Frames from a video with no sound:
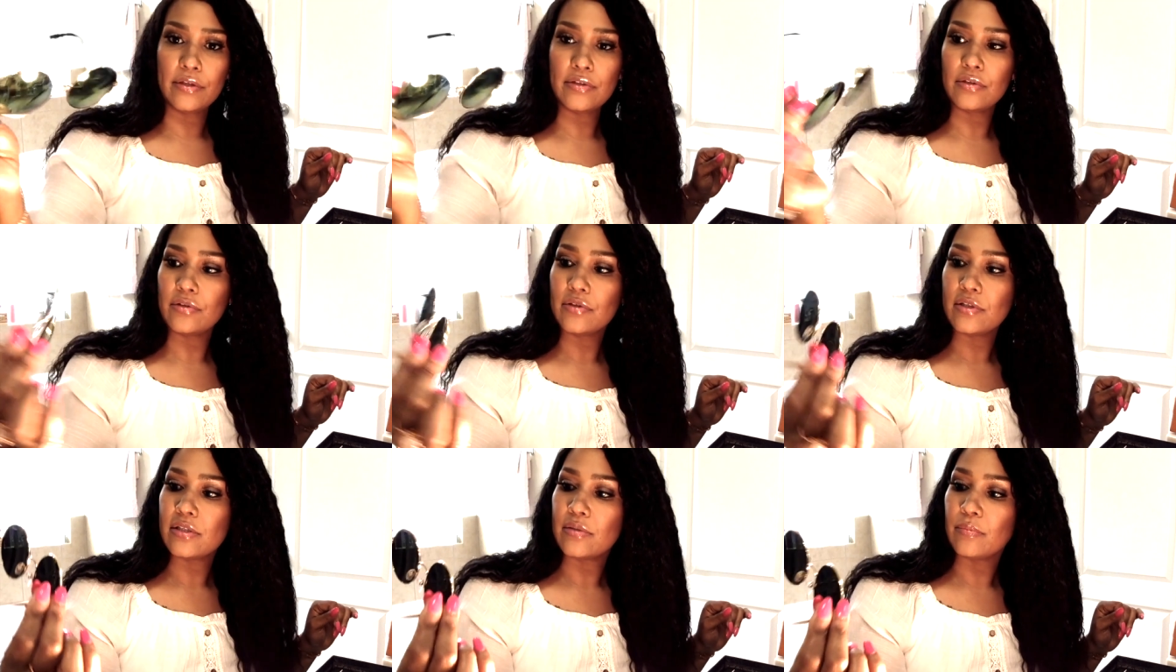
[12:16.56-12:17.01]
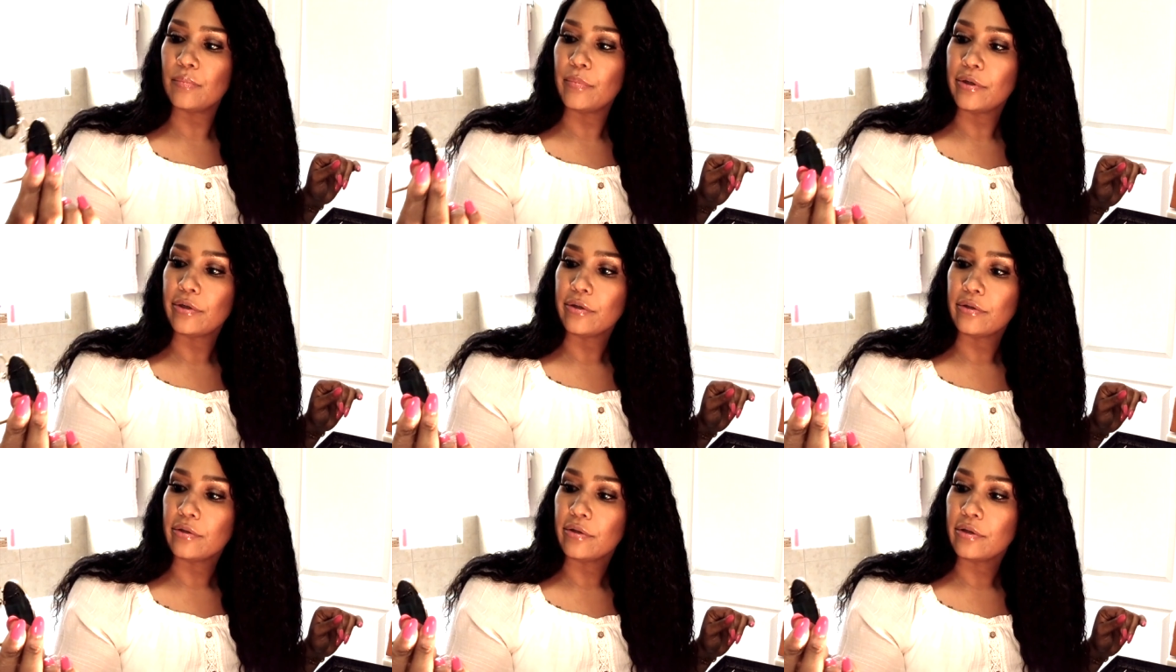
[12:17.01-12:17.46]
These are these
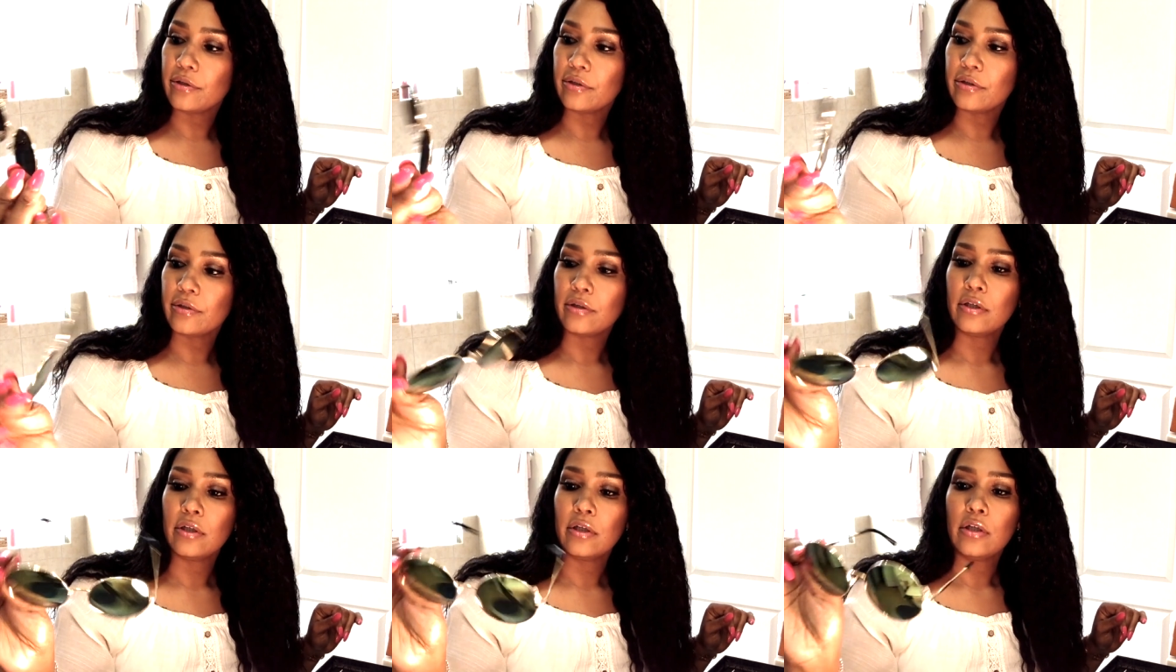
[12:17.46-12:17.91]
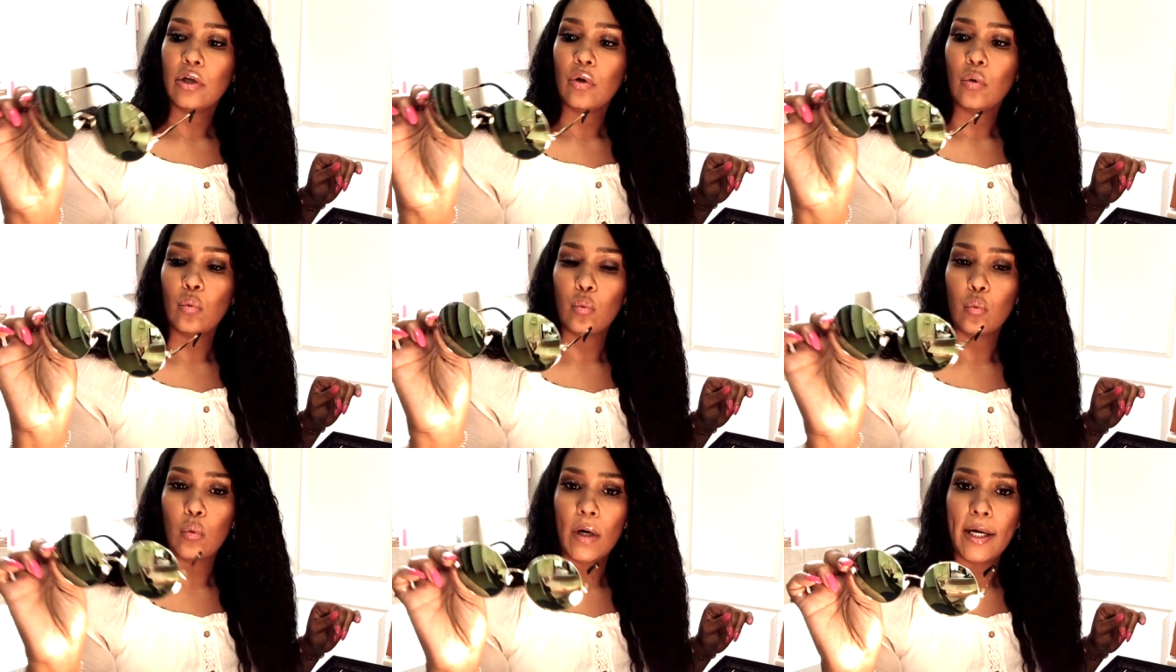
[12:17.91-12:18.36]
mirror
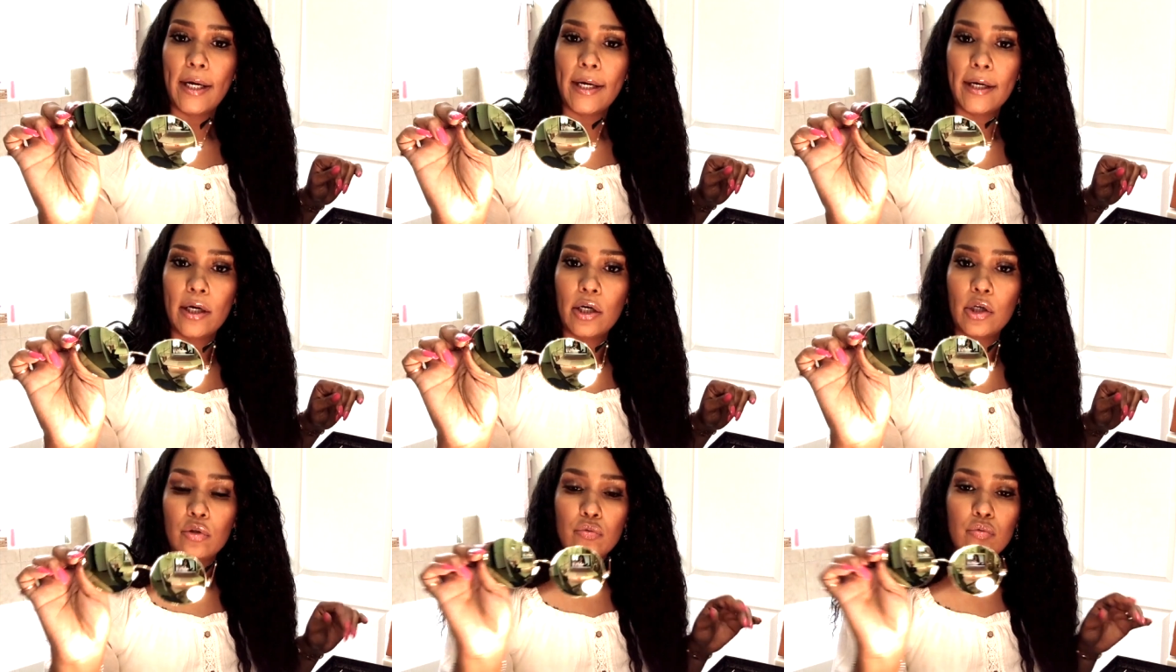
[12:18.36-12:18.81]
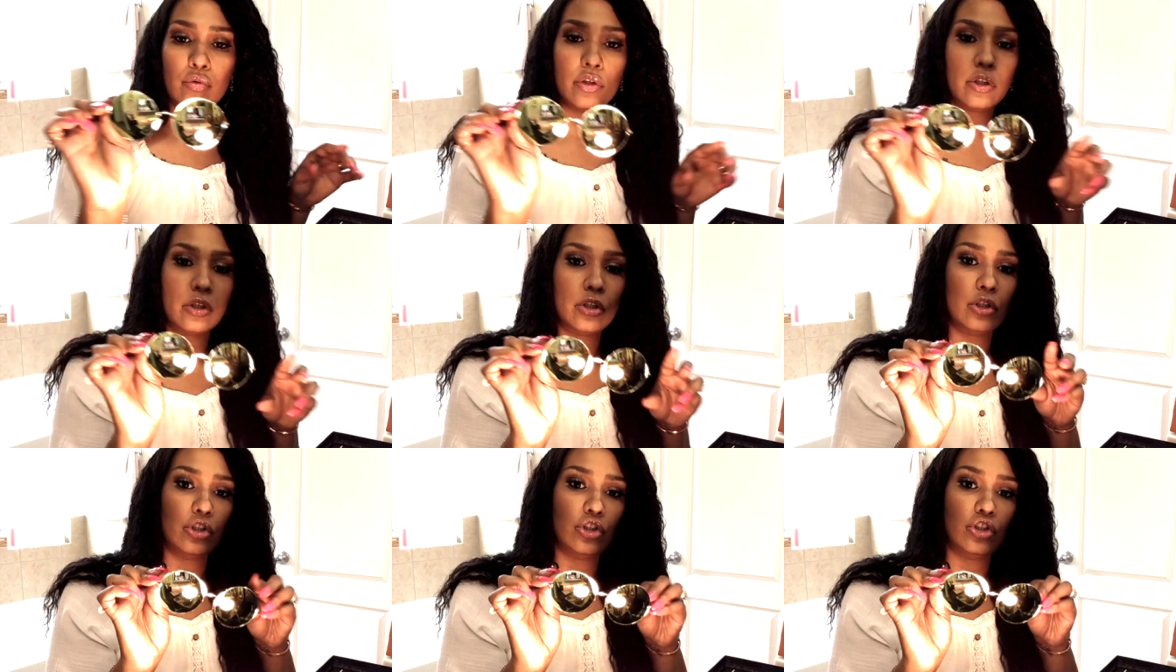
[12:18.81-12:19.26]
round
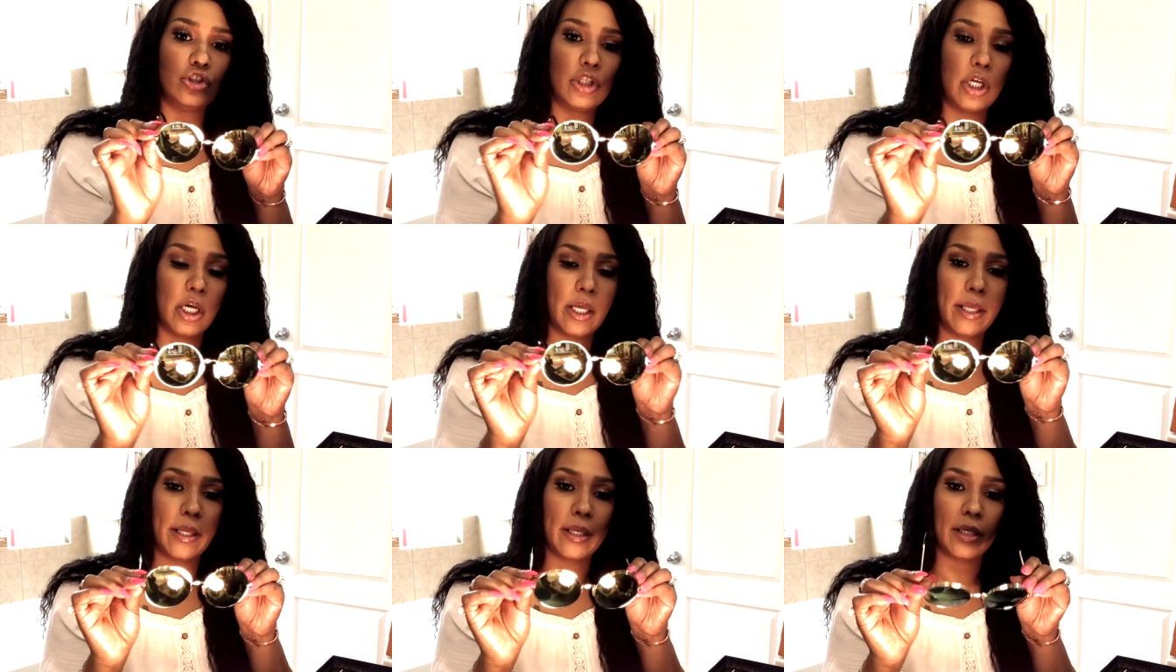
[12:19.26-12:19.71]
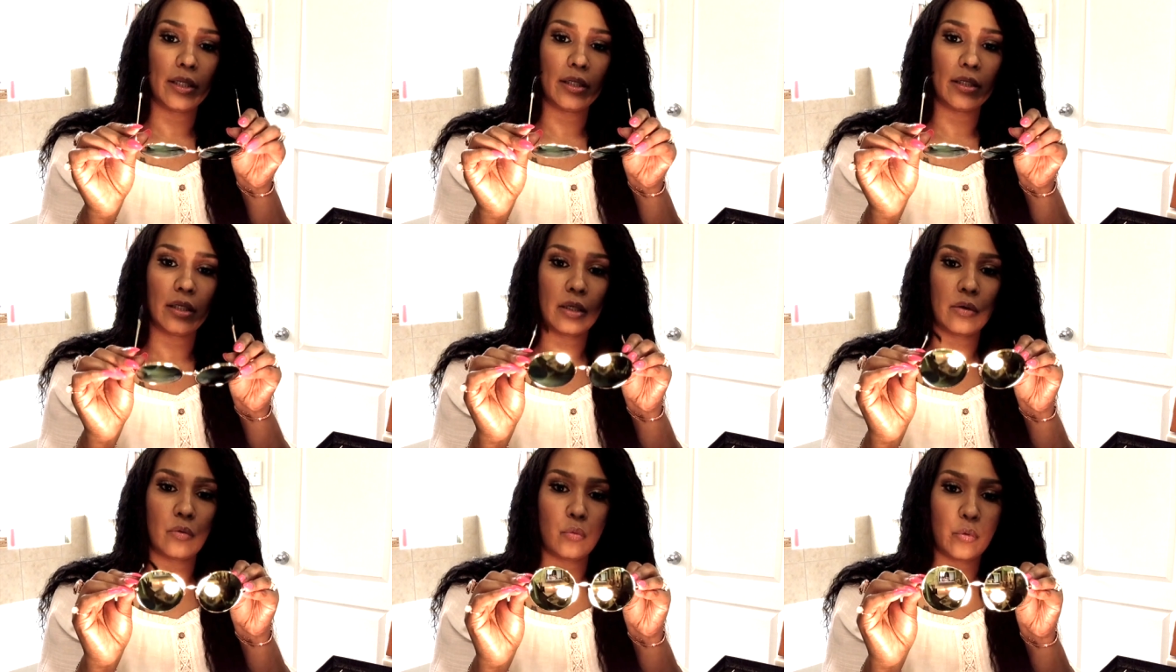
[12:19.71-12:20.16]
giant
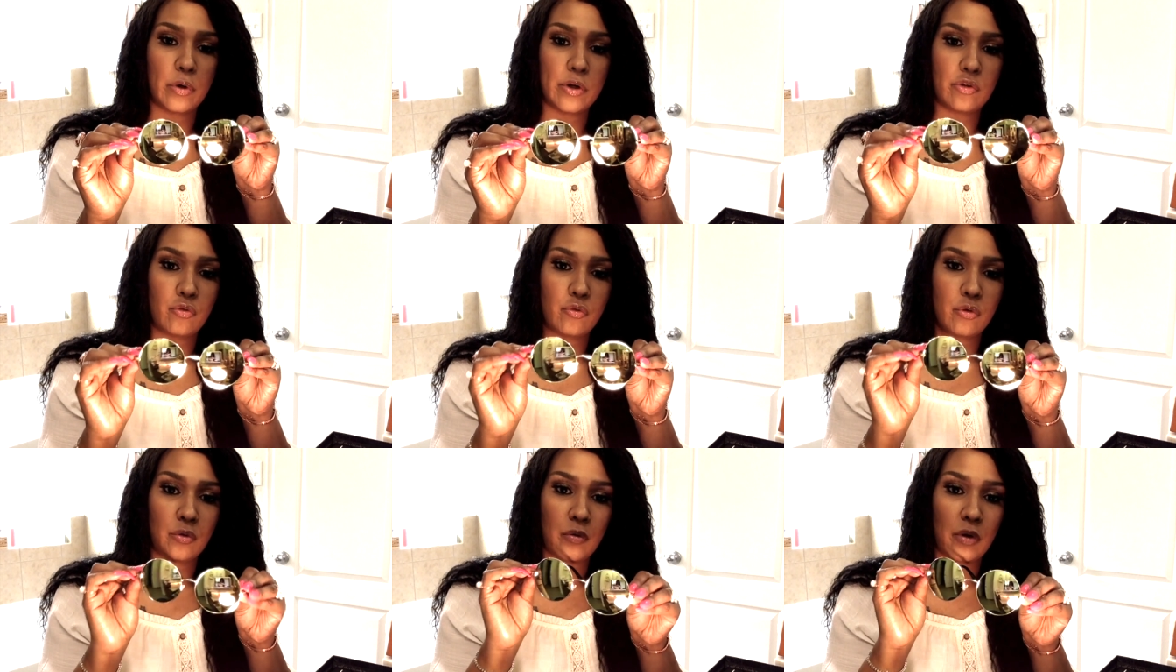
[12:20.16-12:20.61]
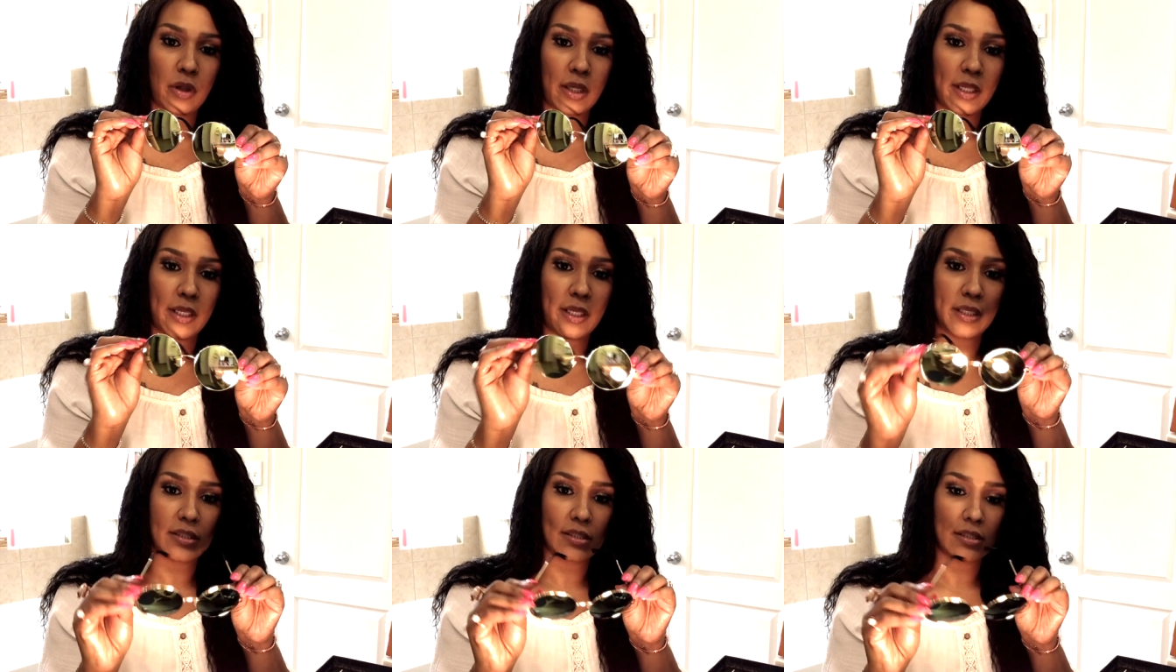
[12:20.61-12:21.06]
retro
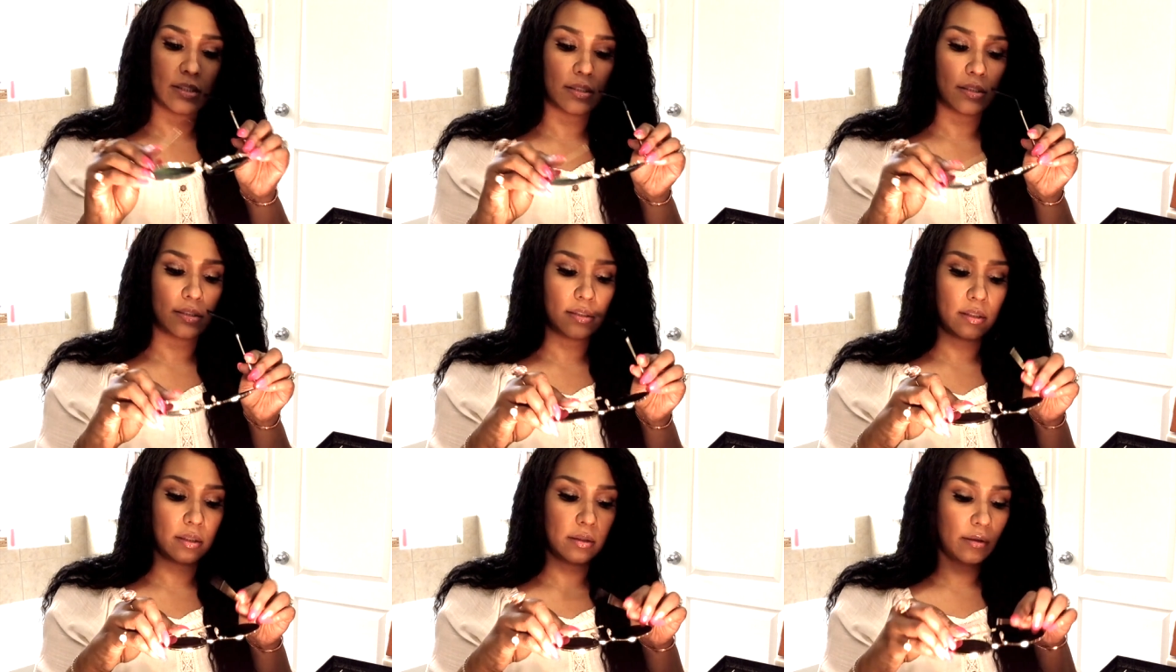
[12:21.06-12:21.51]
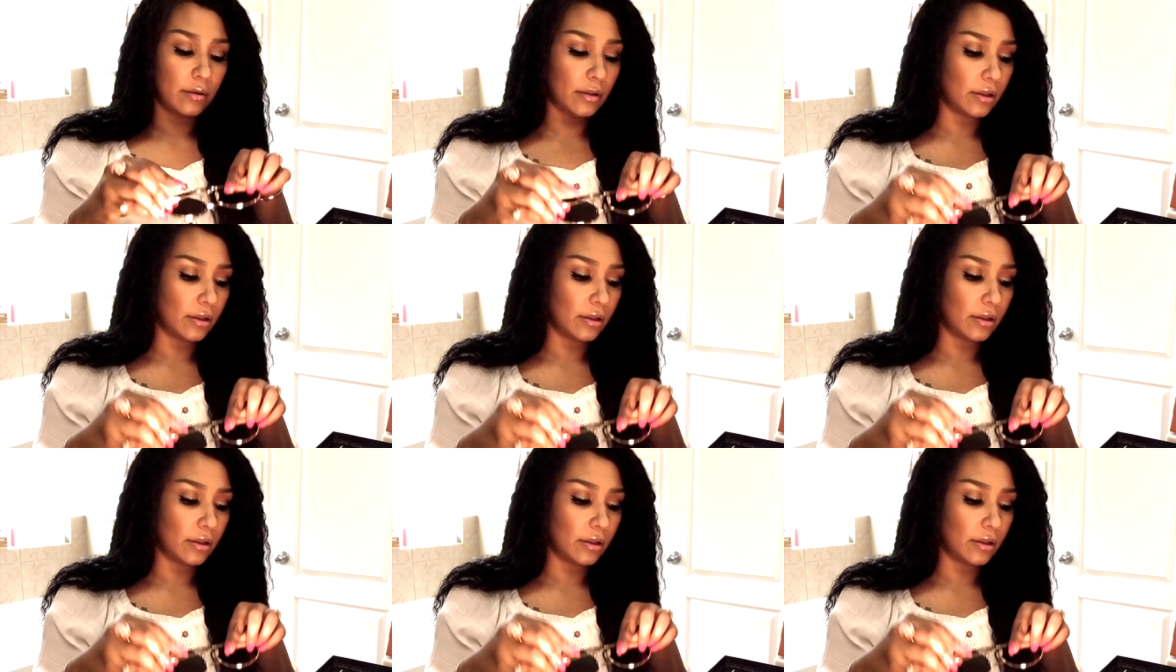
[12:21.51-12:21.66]
glasses.